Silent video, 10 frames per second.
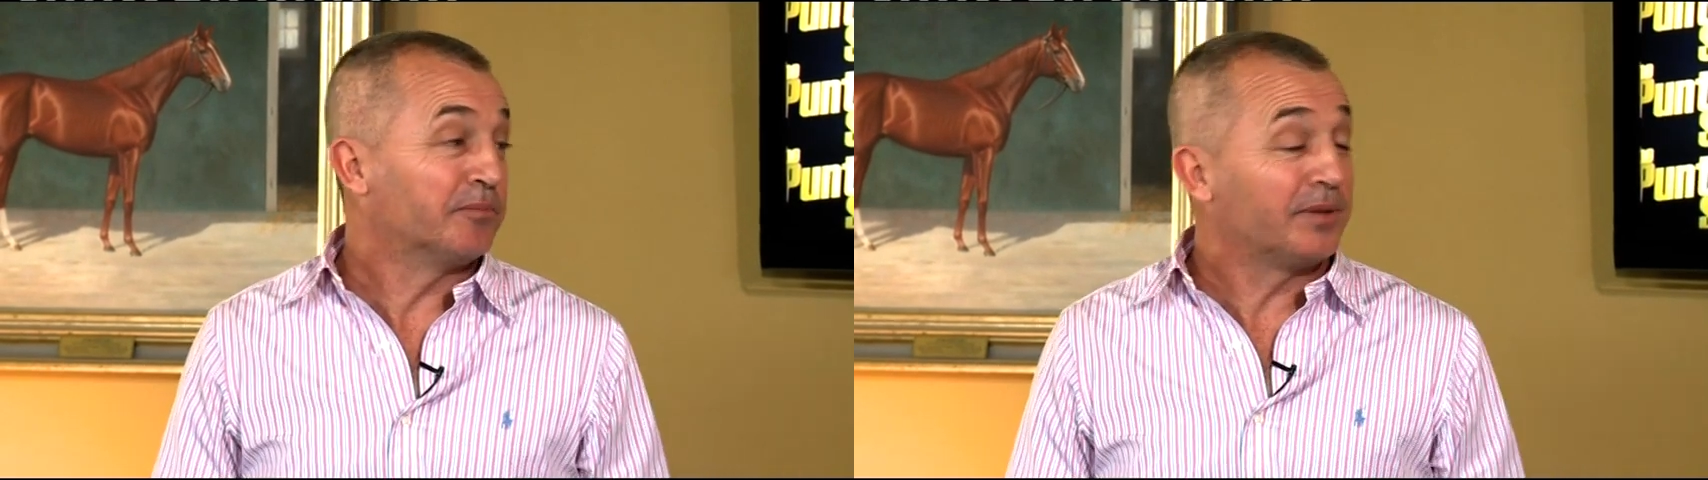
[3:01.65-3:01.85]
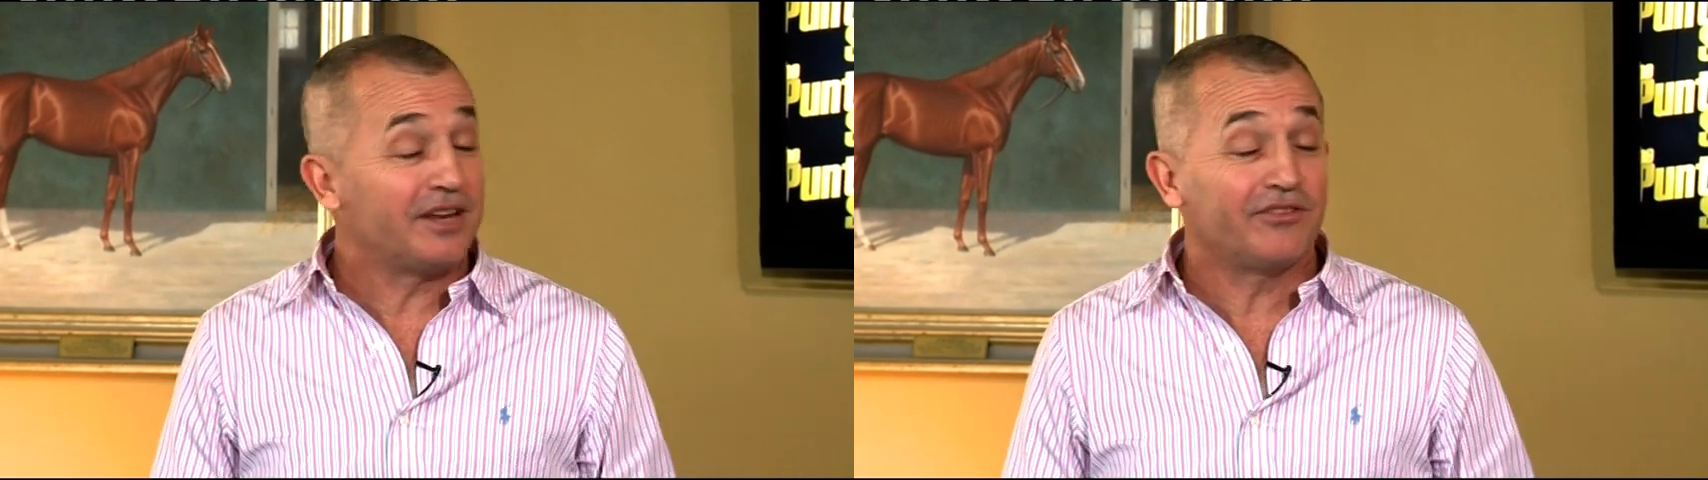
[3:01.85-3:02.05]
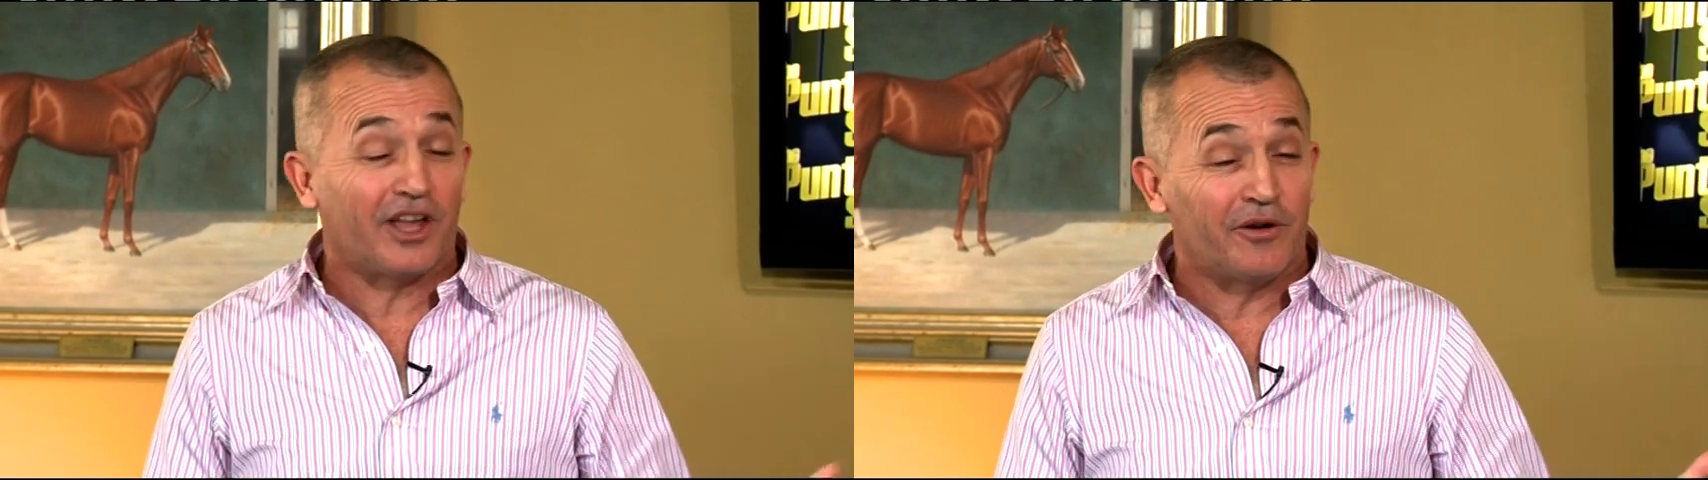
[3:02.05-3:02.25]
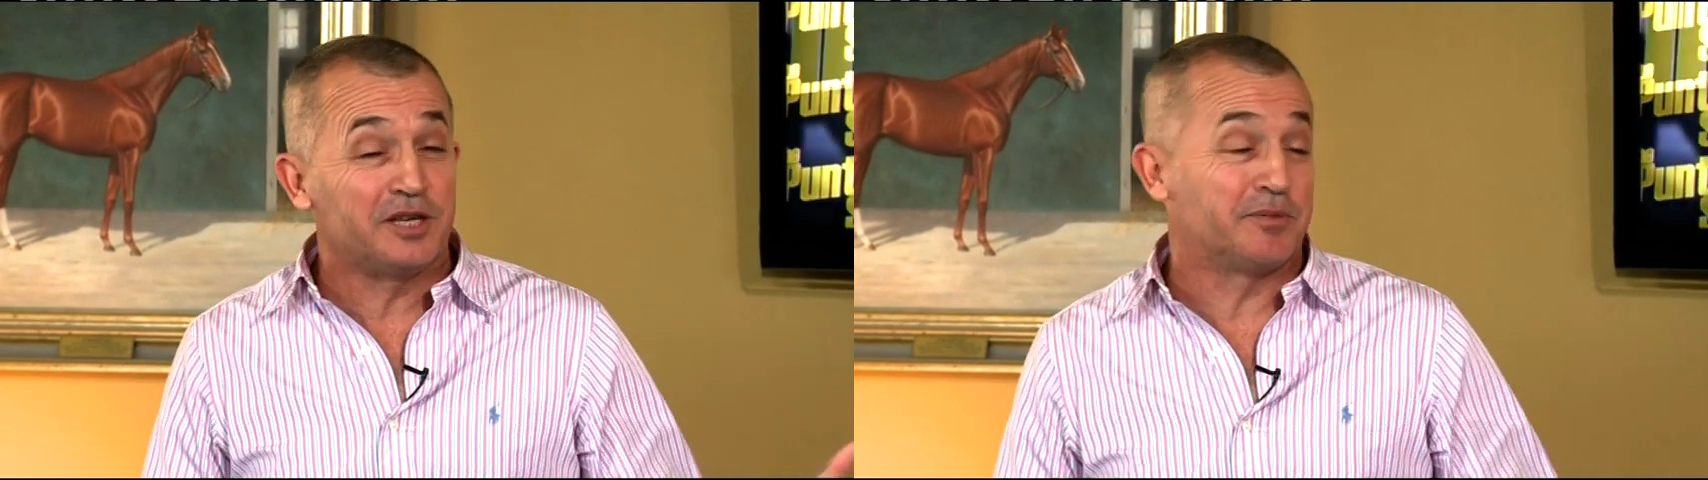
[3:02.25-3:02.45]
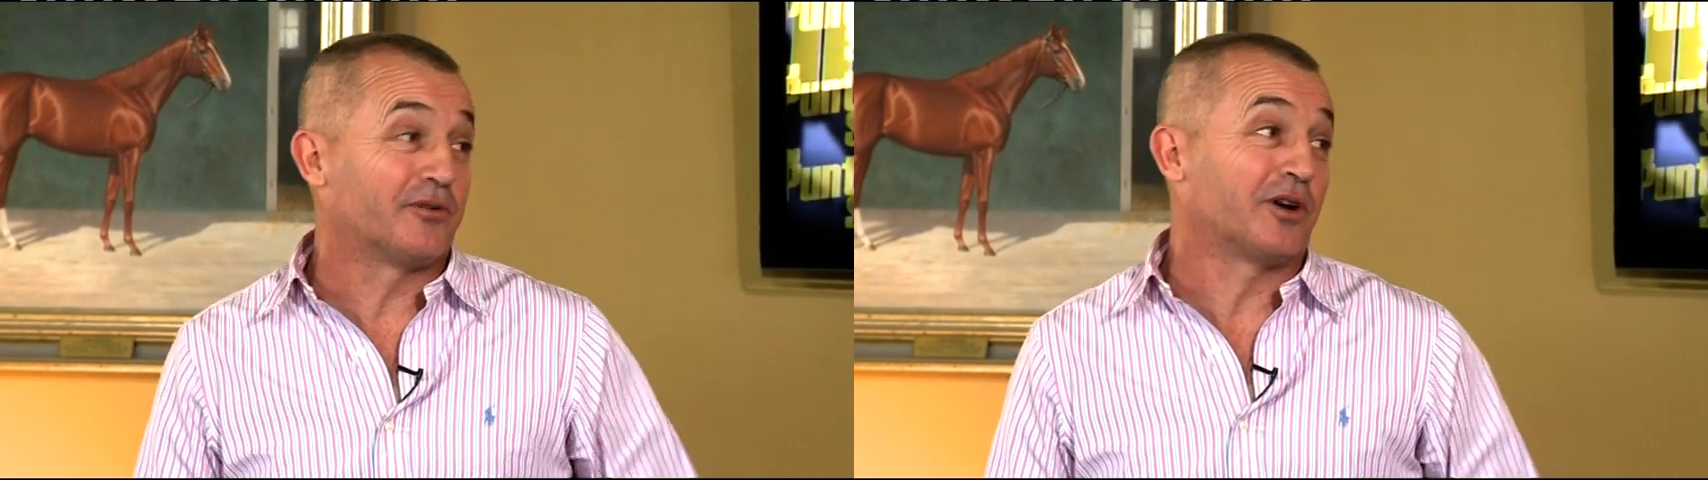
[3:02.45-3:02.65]
But even though he's
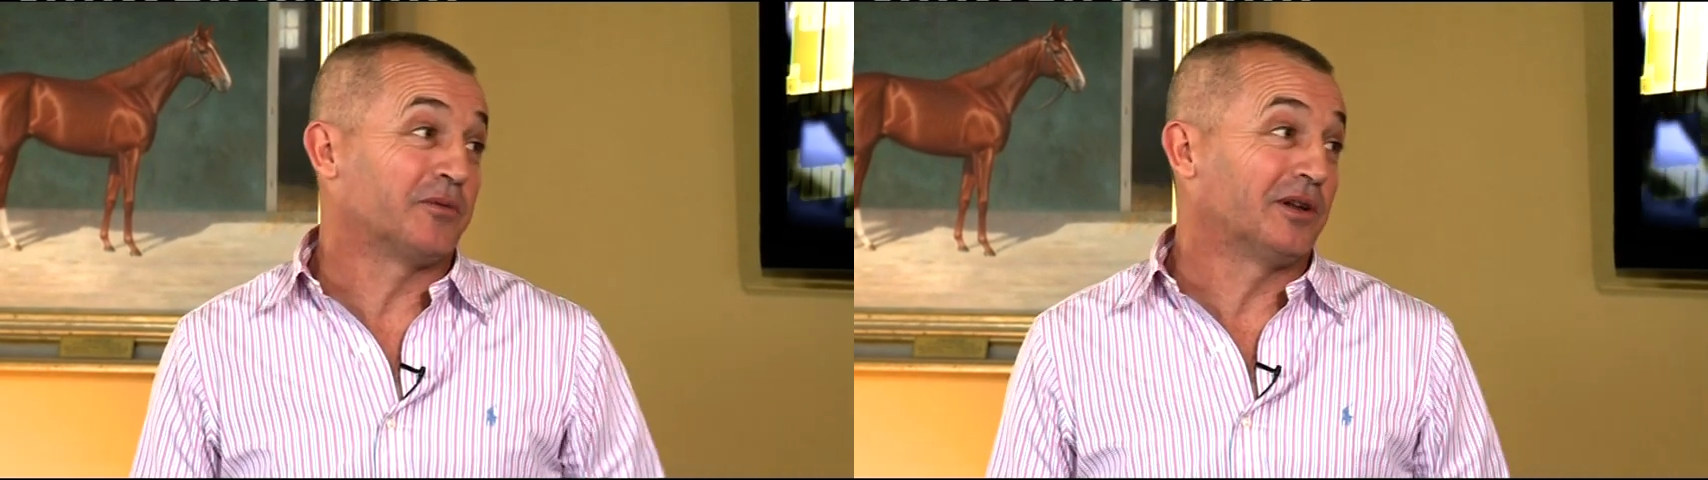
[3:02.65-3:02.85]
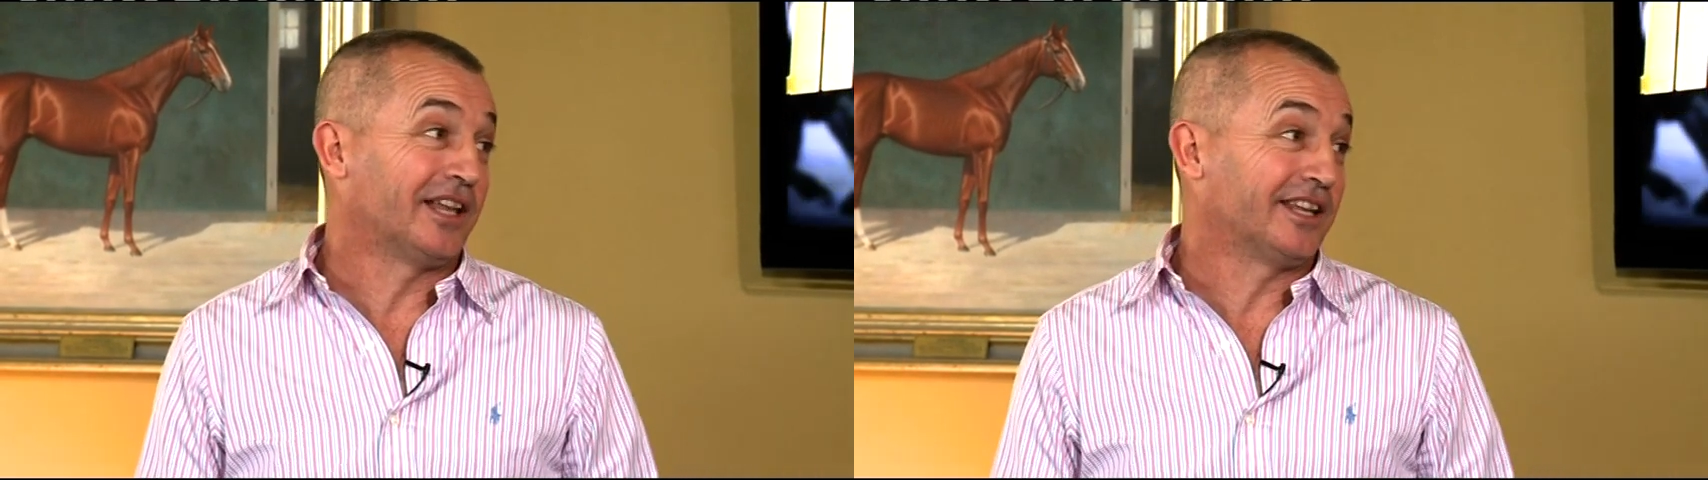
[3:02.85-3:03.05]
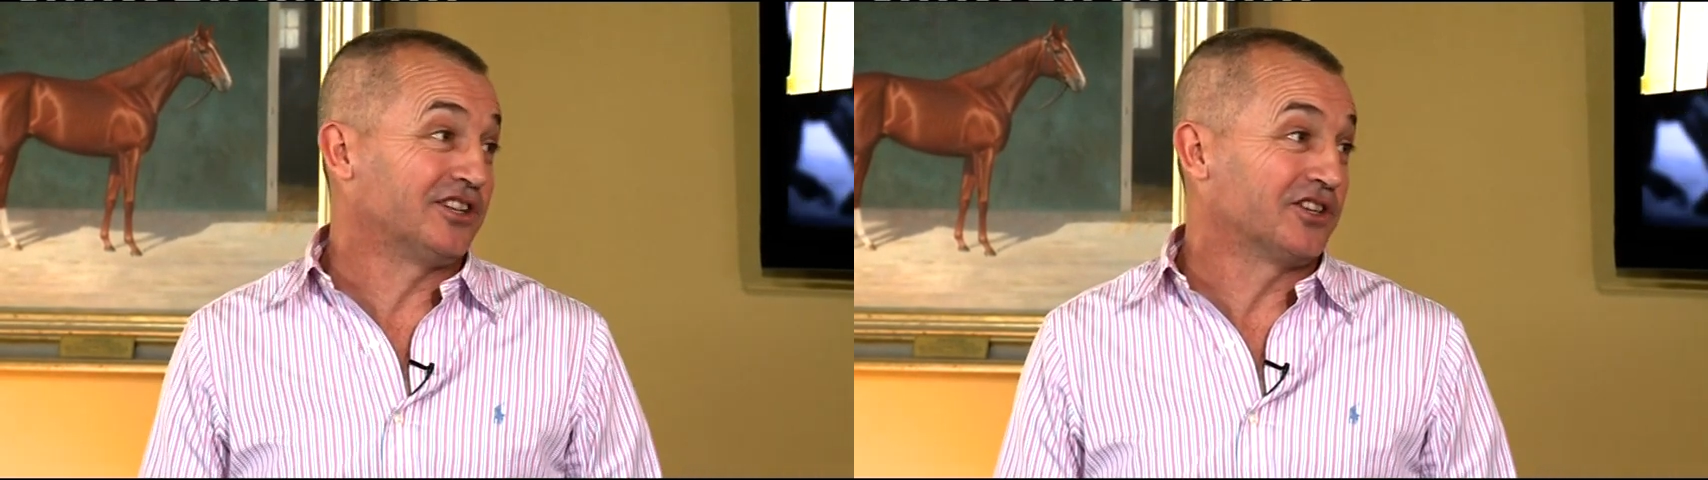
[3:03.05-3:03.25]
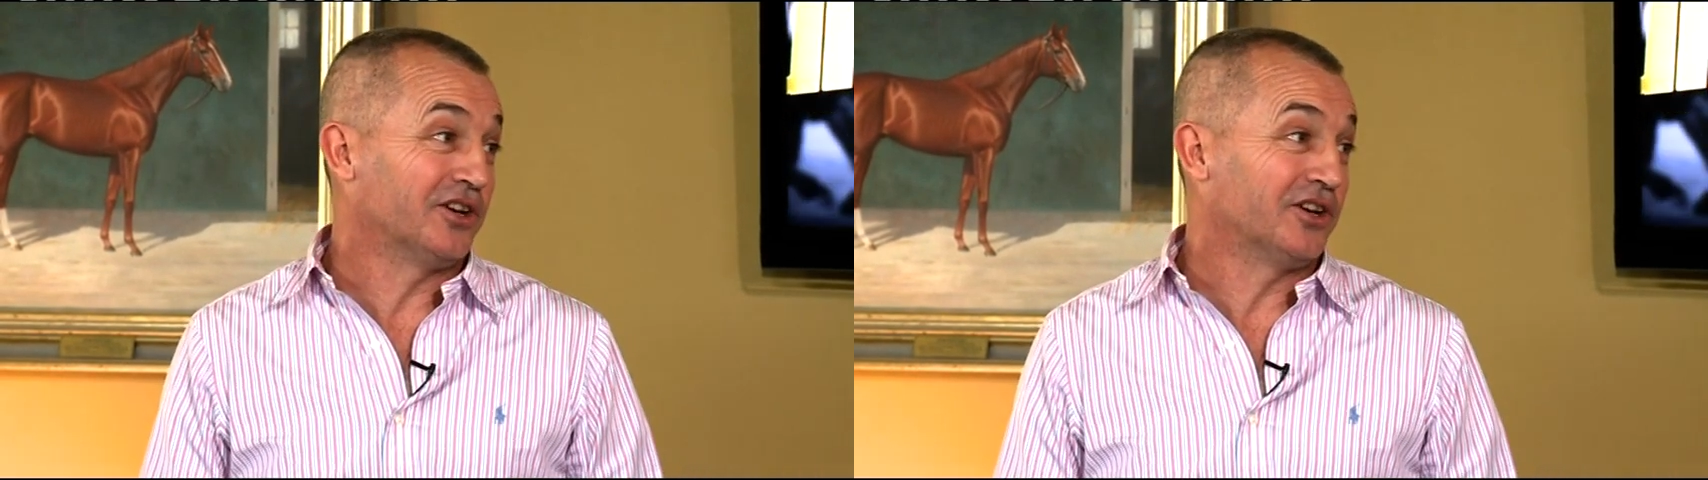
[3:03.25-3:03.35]
been riding well lately too.